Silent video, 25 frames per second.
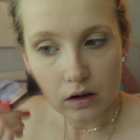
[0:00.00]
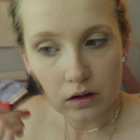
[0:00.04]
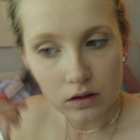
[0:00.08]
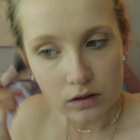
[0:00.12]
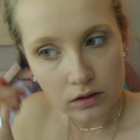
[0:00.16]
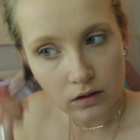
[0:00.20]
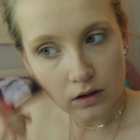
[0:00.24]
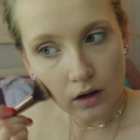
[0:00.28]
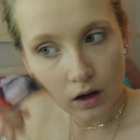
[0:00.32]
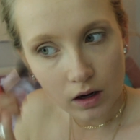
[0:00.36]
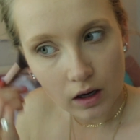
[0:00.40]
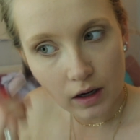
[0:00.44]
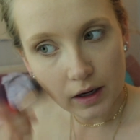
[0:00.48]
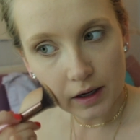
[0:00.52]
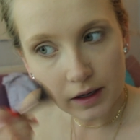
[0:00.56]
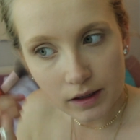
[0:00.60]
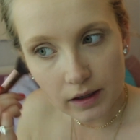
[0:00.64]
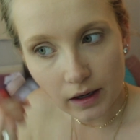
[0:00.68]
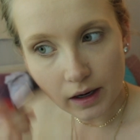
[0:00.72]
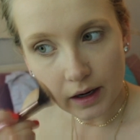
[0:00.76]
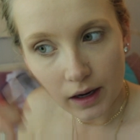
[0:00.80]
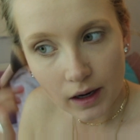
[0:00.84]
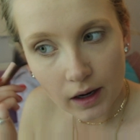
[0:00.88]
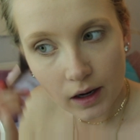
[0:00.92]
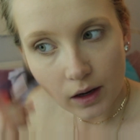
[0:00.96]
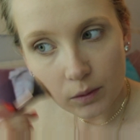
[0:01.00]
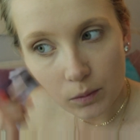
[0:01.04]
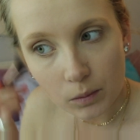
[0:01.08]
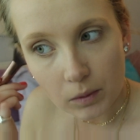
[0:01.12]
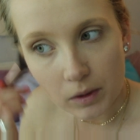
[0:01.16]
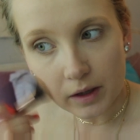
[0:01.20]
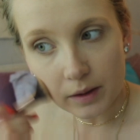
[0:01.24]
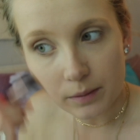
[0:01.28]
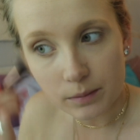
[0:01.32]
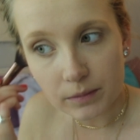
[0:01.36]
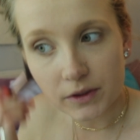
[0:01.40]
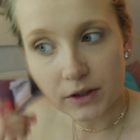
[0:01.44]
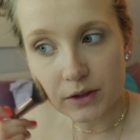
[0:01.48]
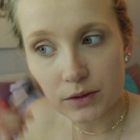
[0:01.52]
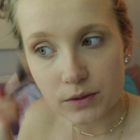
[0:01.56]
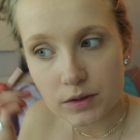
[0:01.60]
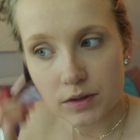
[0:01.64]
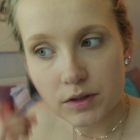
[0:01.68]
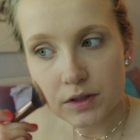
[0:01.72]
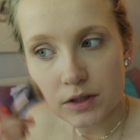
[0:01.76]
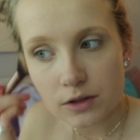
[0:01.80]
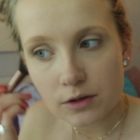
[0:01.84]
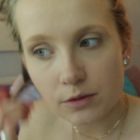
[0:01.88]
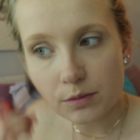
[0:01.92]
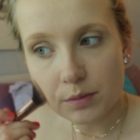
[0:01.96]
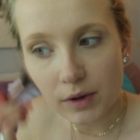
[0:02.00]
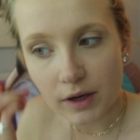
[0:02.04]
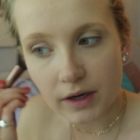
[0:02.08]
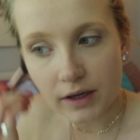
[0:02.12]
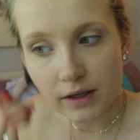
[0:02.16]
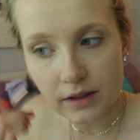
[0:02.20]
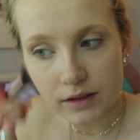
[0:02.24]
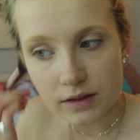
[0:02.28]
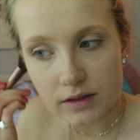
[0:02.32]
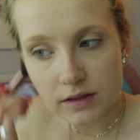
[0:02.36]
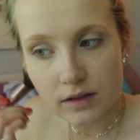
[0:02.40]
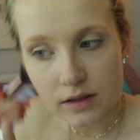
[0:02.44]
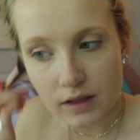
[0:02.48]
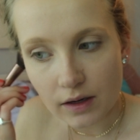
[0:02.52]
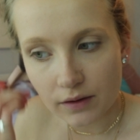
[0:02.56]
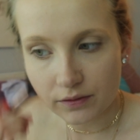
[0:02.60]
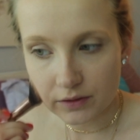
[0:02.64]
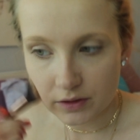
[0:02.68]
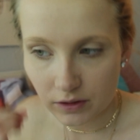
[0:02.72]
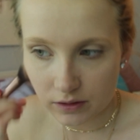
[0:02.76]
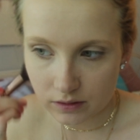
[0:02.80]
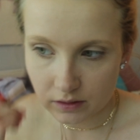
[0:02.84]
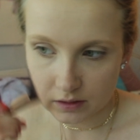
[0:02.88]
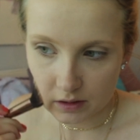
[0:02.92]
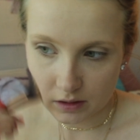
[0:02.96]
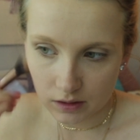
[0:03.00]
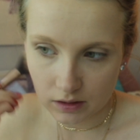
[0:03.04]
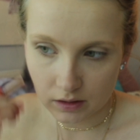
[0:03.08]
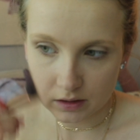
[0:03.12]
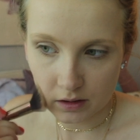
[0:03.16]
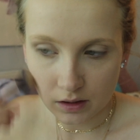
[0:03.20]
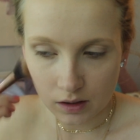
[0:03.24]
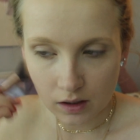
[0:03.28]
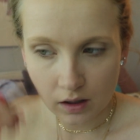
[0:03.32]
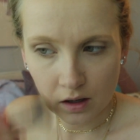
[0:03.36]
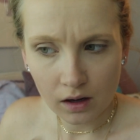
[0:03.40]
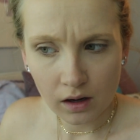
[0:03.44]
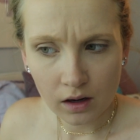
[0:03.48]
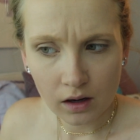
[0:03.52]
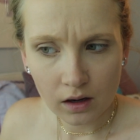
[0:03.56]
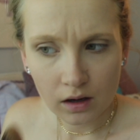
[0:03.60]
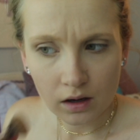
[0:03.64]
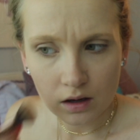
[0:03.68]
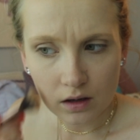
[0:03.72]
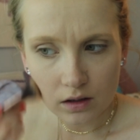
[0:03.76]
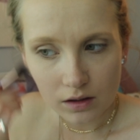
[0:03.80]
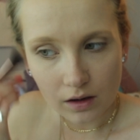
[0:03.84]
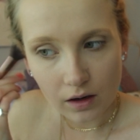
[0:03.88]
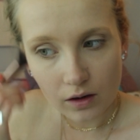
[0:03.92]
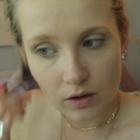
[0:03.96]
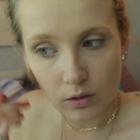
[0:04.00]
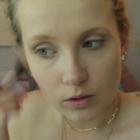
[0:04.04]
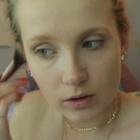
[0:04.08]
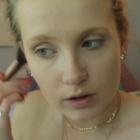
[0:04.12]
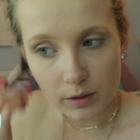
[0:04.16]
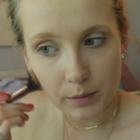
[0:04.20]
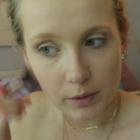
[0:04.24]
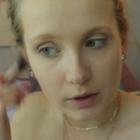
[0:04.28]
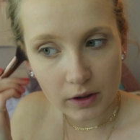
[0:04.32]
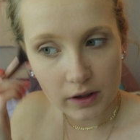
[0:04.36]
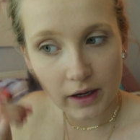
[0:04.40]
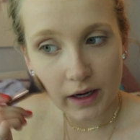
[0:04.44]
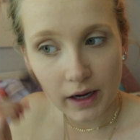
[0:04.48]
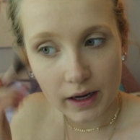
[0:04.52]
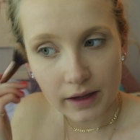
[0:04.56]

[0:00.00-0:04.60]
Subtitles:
Not what I'm used to, but it's definitely not horrible.